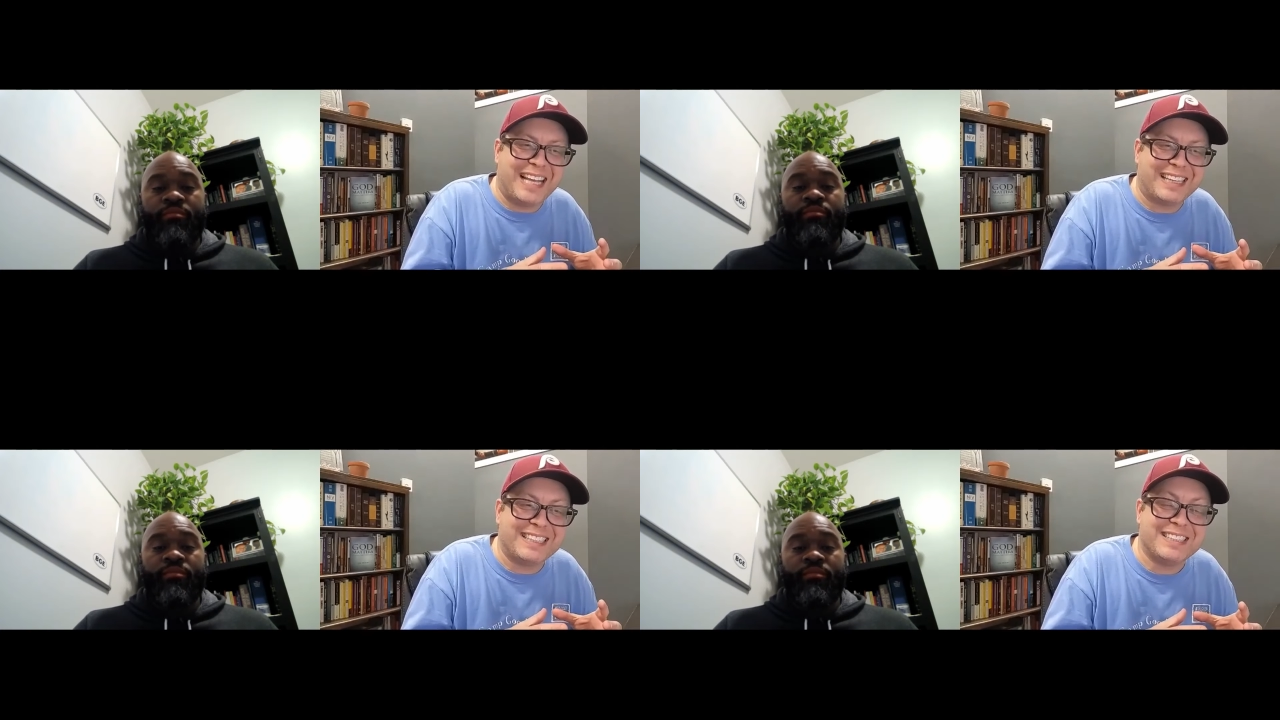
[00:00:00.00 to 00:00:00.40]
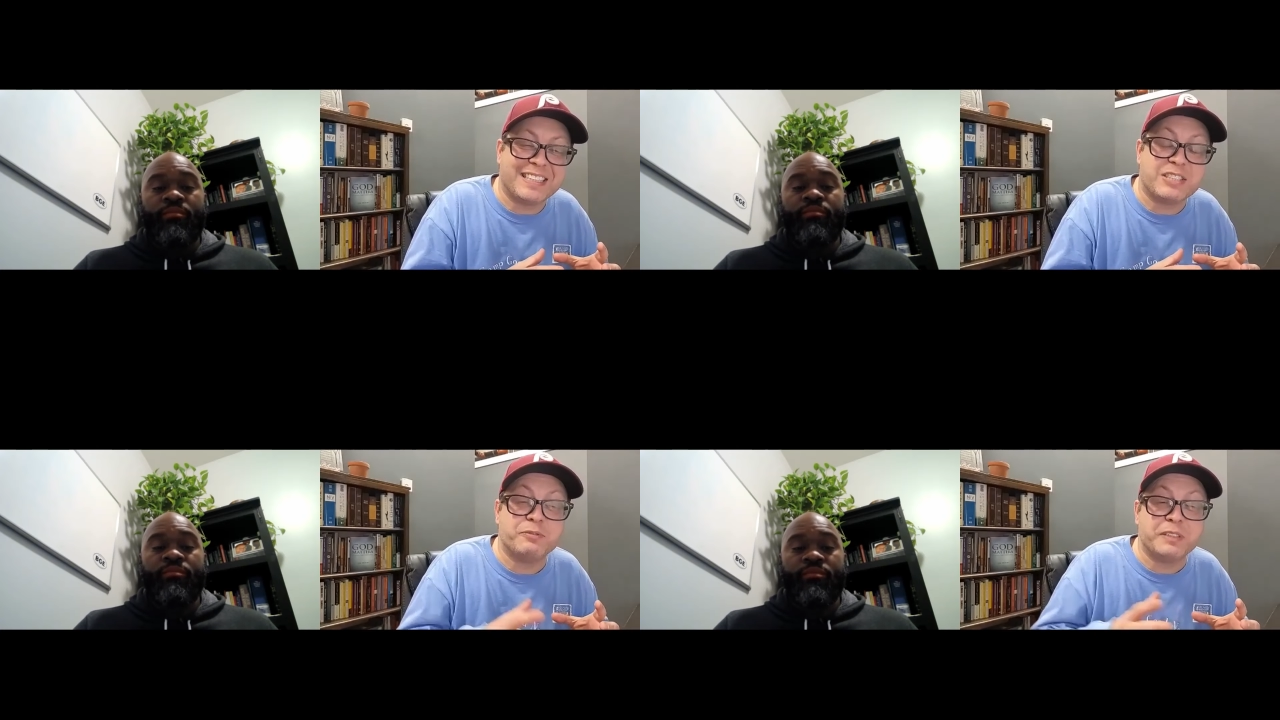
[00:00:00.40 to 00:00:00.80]
Speaker 1: at things
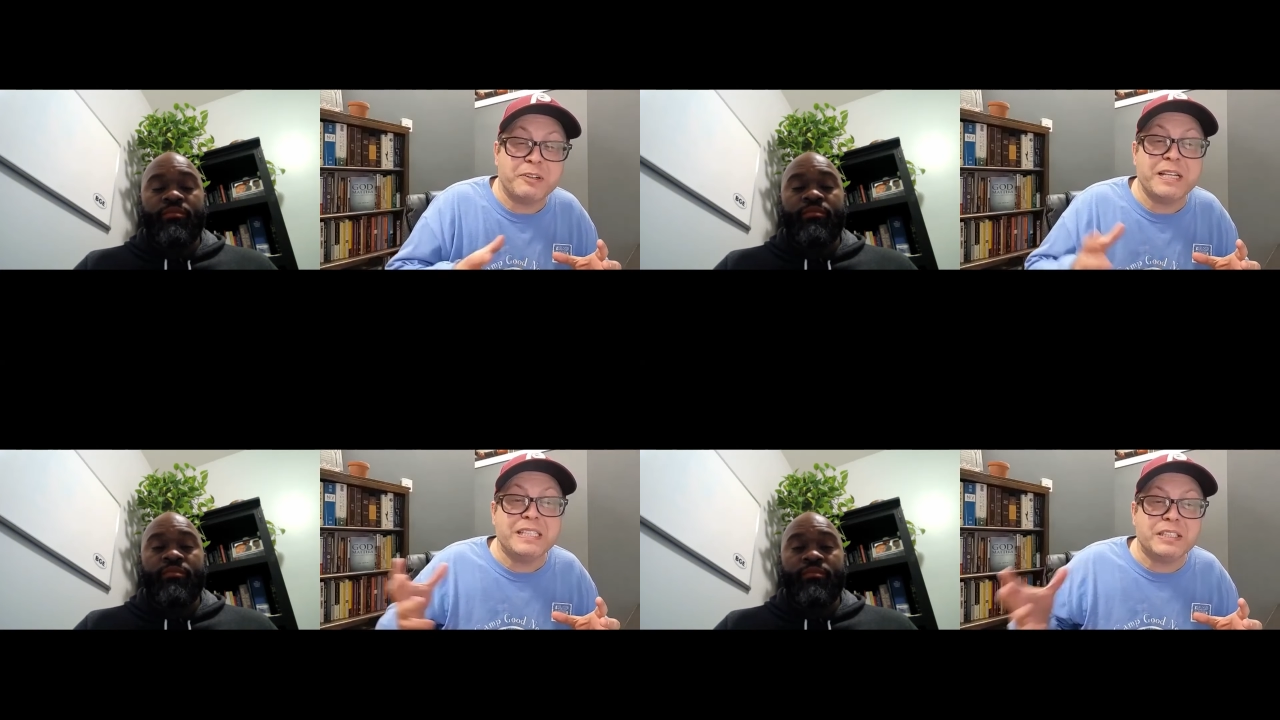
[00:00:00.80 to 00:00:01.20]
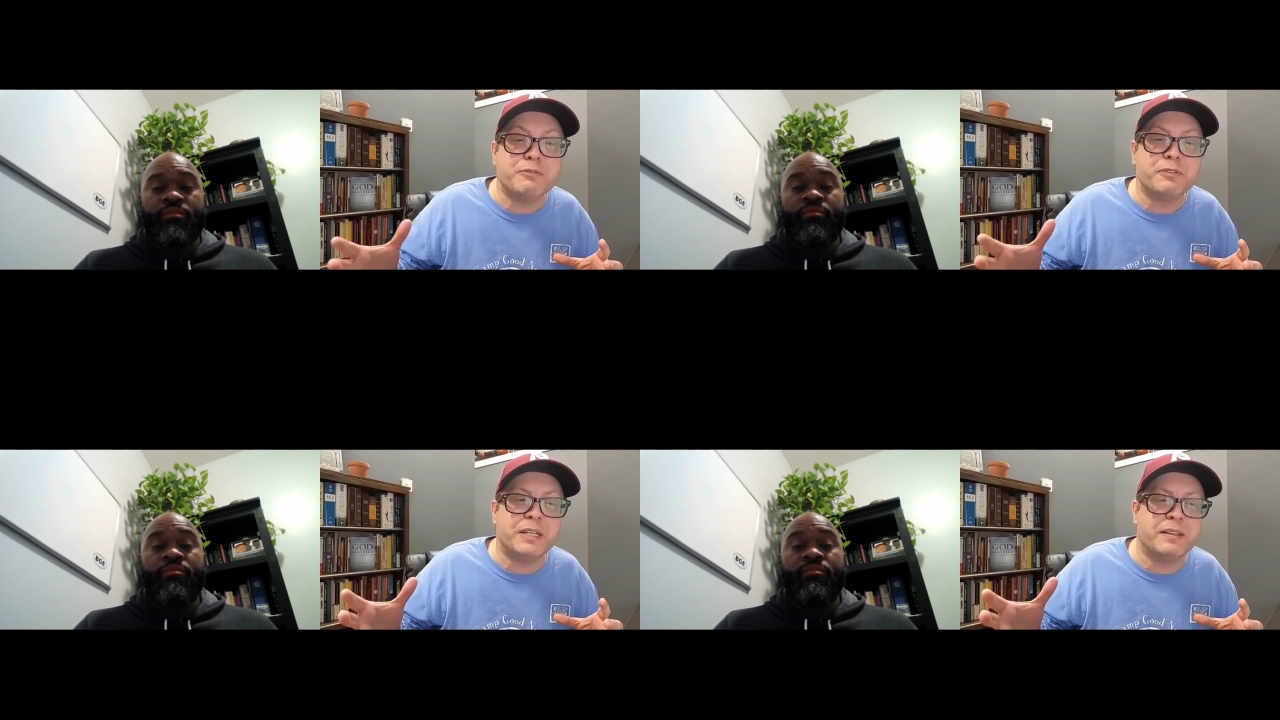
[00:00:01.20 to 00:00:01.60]
that's very
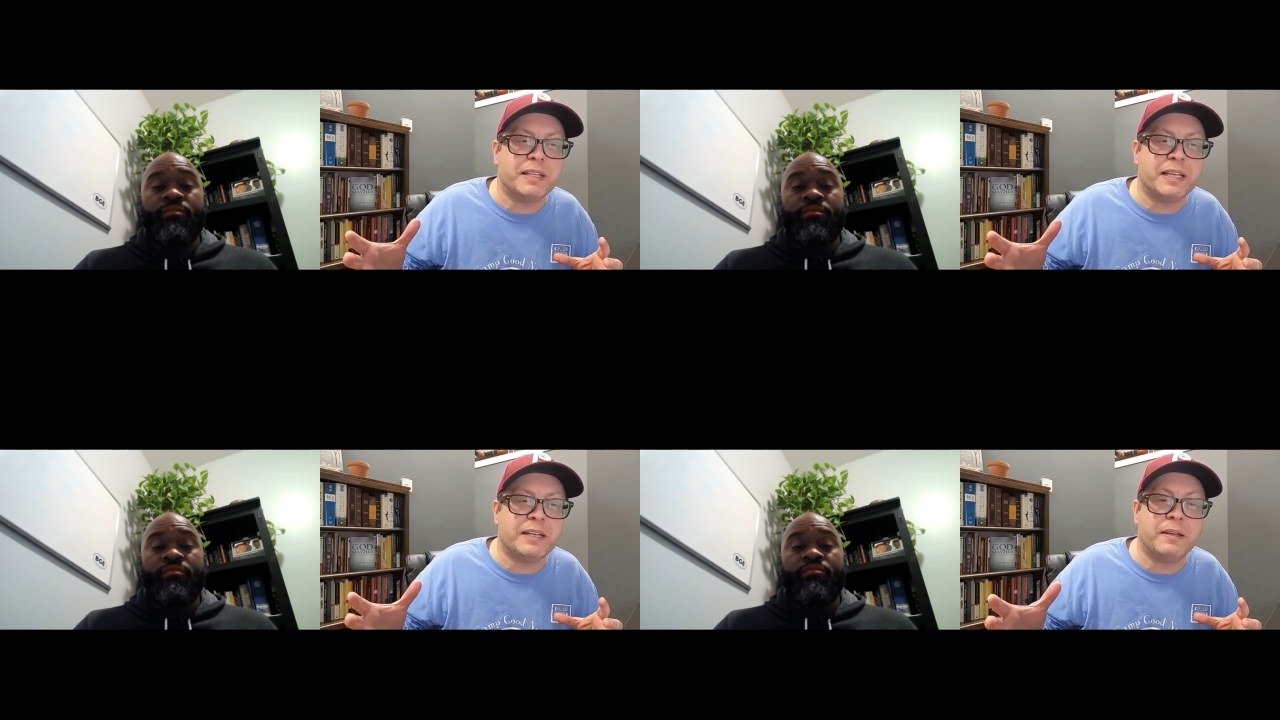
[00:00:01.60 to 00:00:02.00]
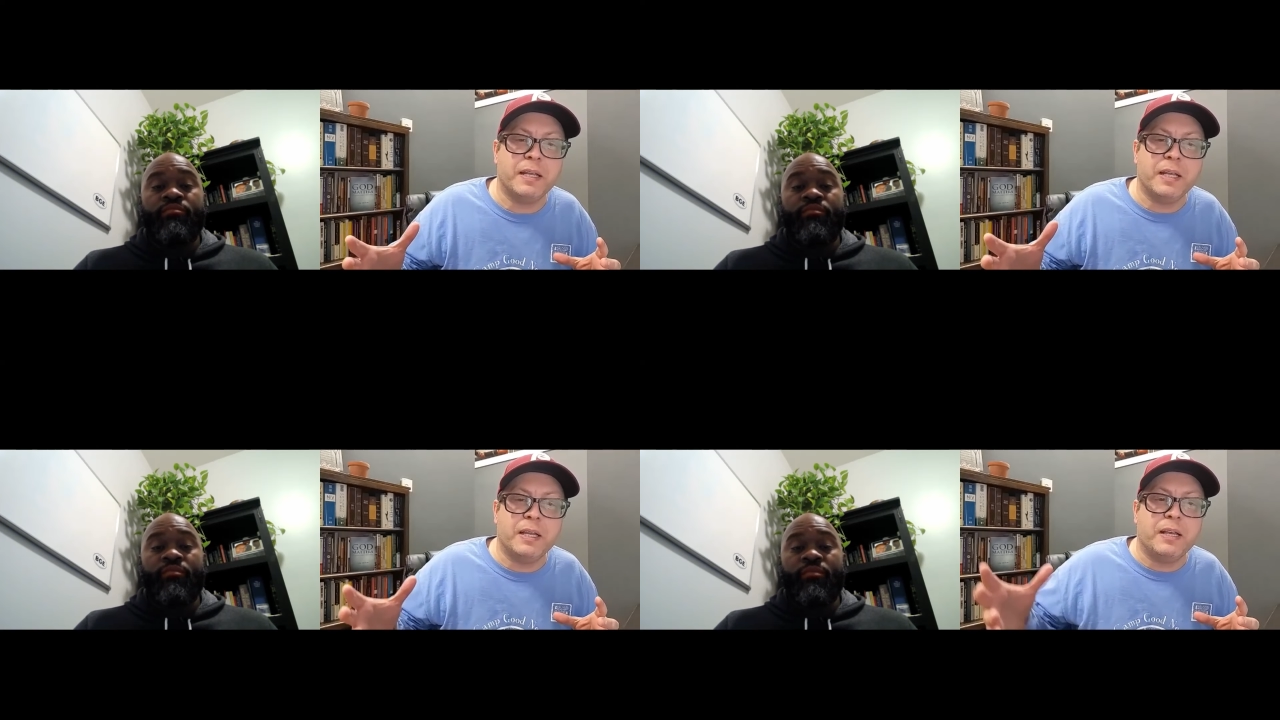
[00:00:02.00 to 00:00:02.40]
different than
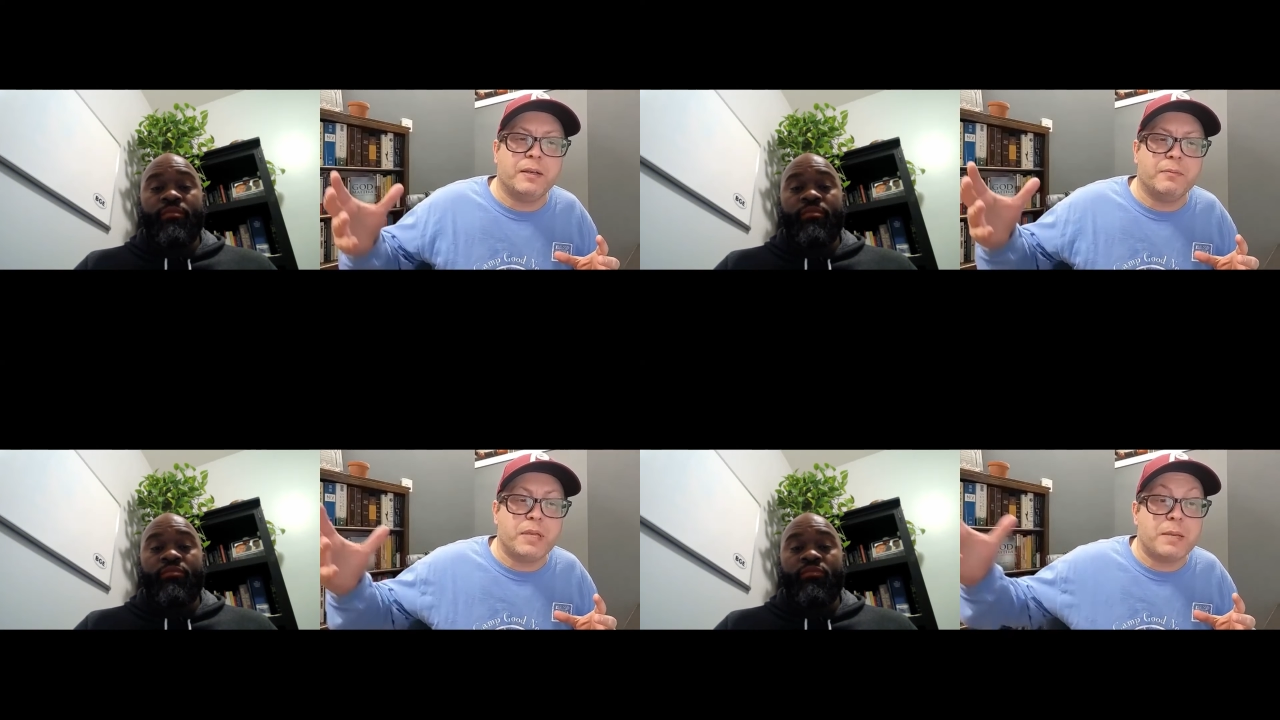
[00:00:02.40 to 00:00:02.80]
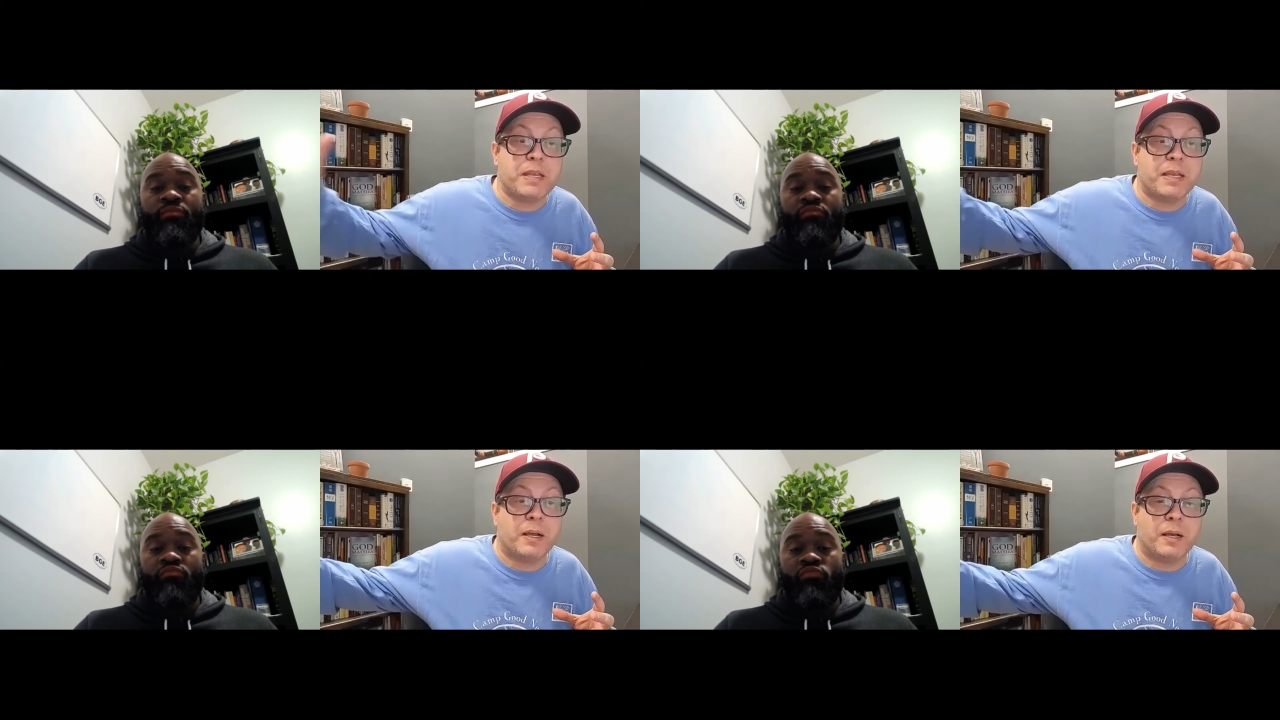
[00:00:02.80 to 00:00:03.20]
maybe